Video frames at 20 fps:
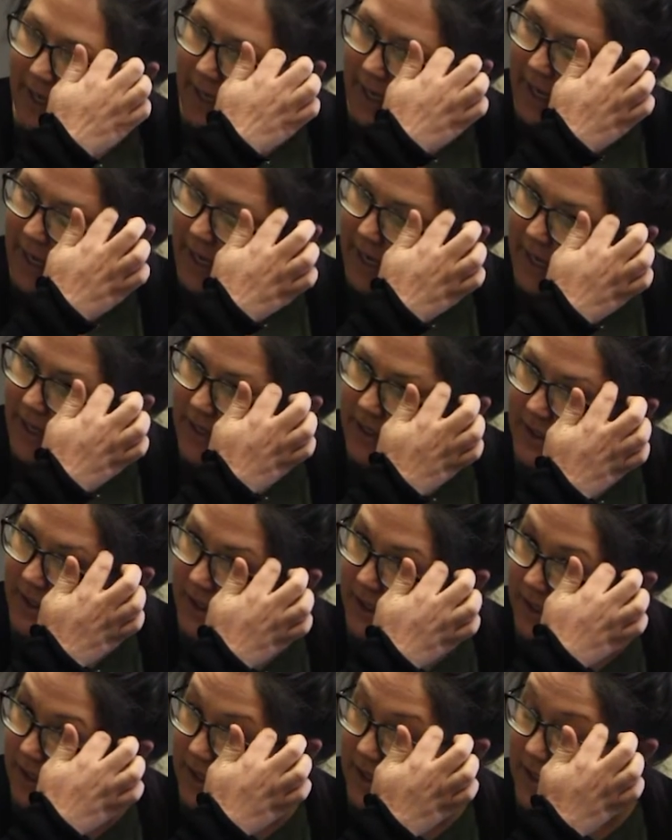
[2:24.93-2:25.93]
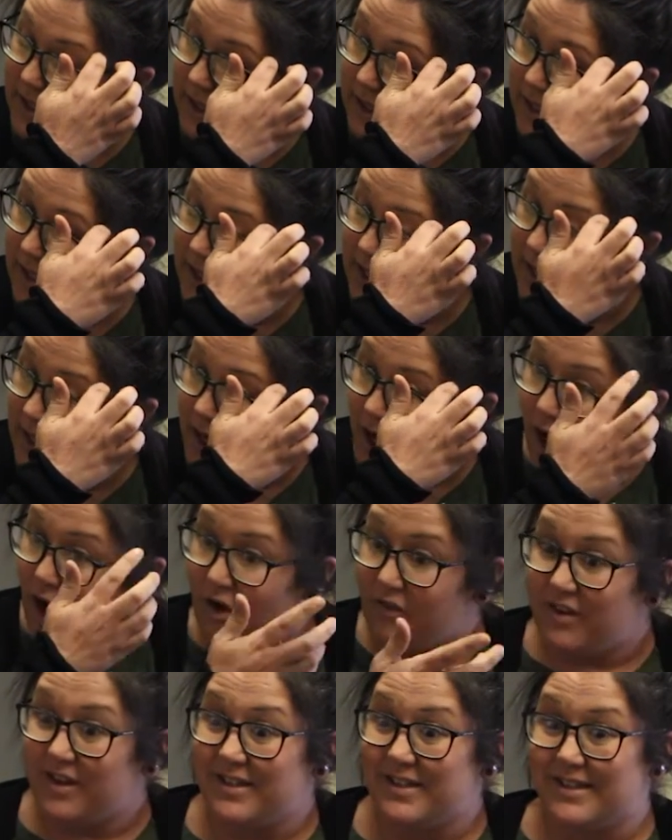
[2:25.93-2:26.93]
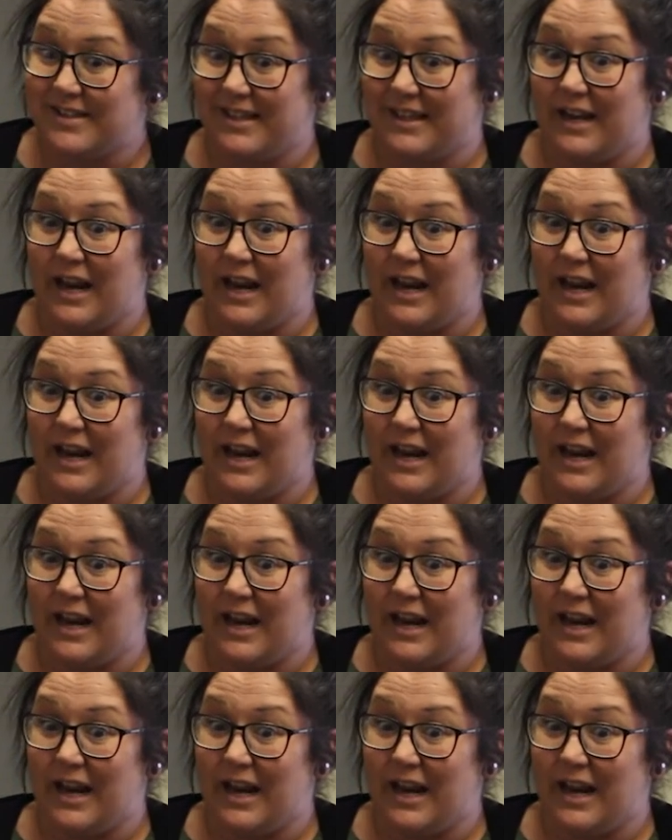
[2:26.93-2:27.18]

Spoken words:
And obviously